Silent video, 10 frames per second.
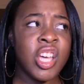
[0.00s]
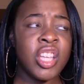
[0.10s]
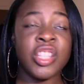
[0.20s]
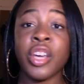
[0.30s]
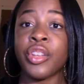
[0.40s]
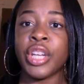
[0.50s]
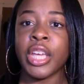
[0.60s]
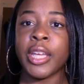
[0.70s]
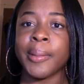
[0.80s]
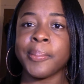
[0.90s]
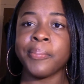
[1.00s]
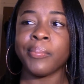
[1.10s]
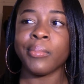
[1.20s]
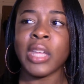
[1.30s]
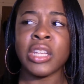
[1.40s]
the other day.
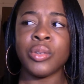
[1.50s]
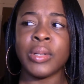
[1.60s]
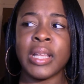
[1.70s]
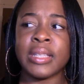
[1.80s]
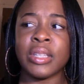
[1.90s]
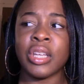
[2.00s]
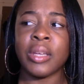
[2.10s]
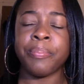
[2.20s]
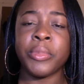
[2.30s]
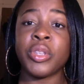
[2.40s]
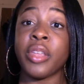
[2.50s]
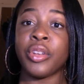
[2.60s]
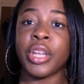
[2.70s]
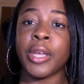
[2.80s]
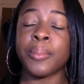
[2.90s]
I didn't do it yesterday, the other
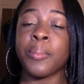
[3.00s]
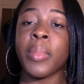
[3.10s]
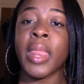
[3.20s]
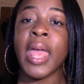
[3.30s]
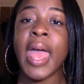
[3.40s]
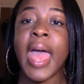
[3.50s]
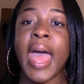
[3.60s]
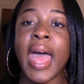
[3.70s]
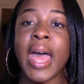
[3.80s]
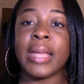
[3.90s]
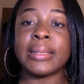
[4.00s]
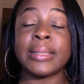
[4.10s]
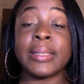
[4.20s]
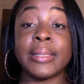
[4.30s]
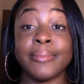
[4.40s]
day.
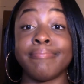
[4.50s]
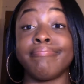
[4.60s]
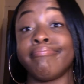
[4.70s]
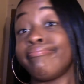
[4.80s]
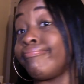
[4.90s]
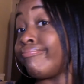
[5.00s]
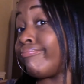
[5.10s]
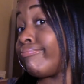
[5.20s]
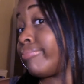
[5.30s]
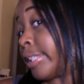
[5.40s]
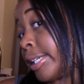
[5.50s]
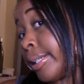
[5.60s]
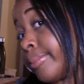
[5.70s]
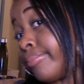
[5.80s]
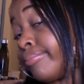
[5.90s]
And yeah,